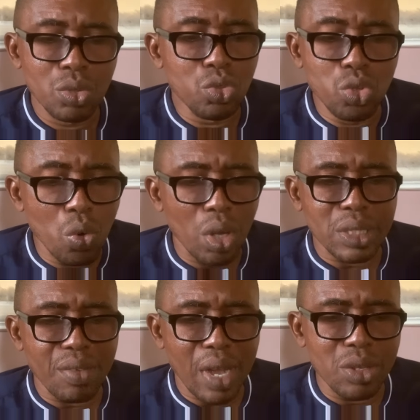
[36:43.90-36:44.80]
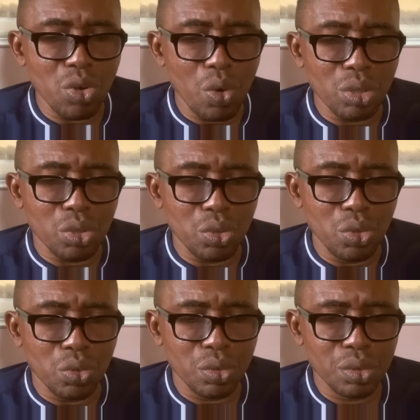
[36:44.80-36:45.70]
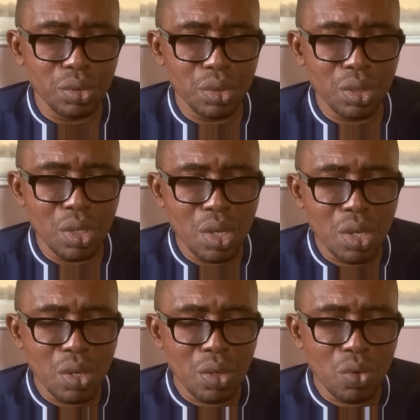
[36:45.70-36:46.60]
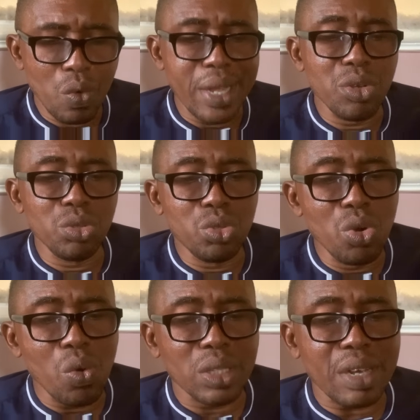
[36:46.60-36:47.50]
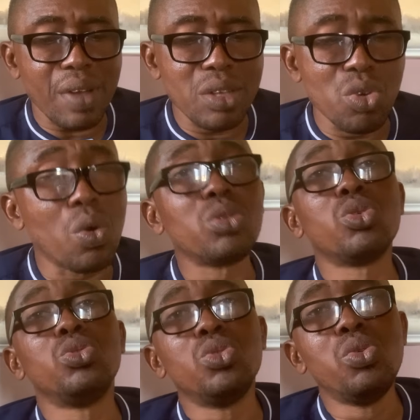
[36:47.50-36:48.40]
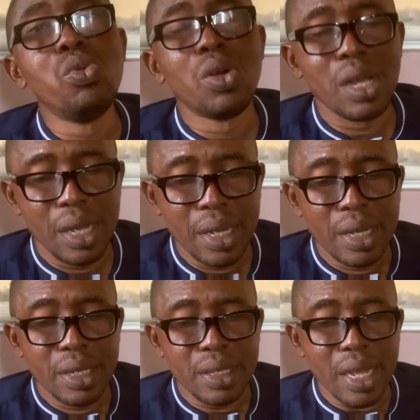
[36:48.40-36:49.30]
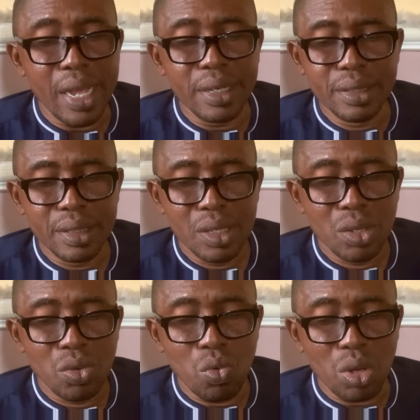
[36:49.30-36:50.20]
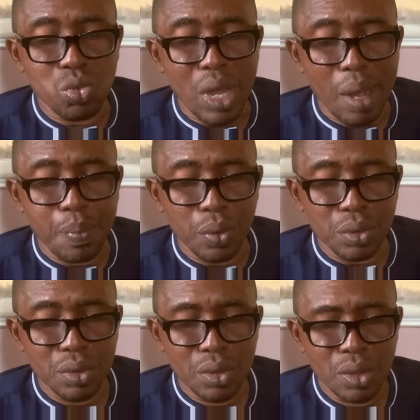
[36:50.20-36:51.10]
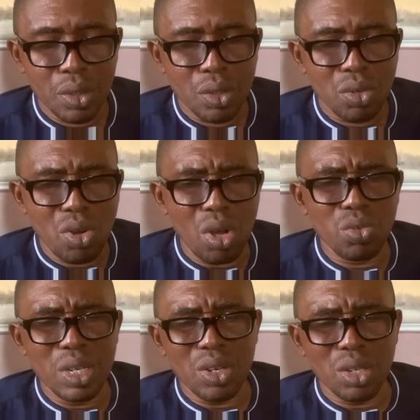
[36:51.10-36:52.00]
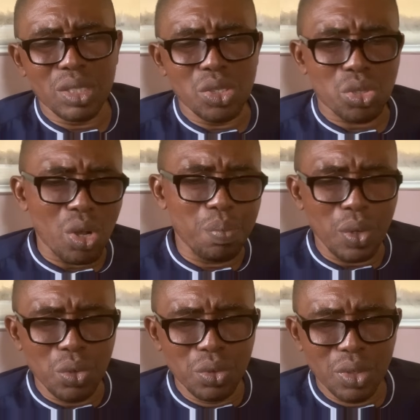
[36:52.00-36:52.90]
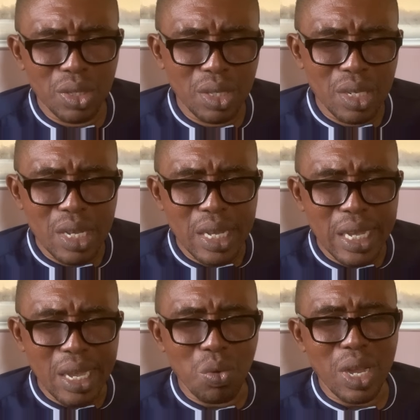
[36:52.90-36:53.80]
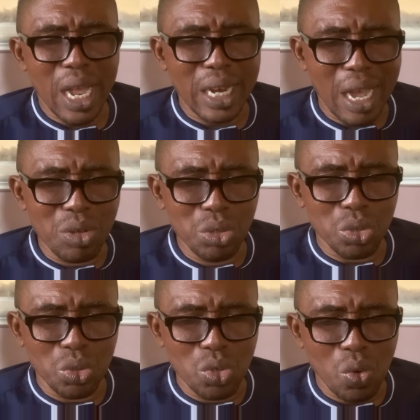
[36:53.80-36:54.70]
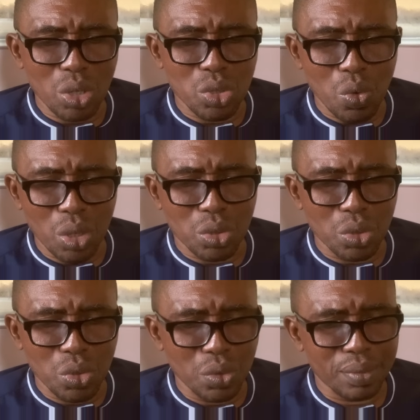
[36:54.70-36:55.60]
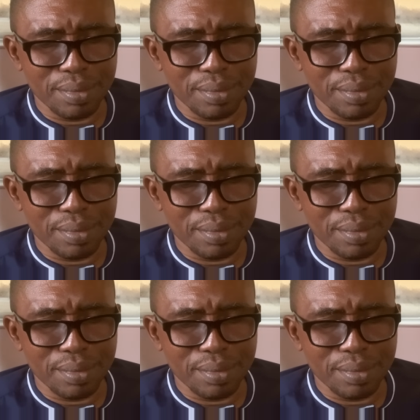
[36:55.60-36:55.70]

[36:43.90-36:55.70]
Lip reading: Do whatever you want to do. When you do whatever you want to do, then what will happen? God will not disturb you. He will allow you to do what you want to do.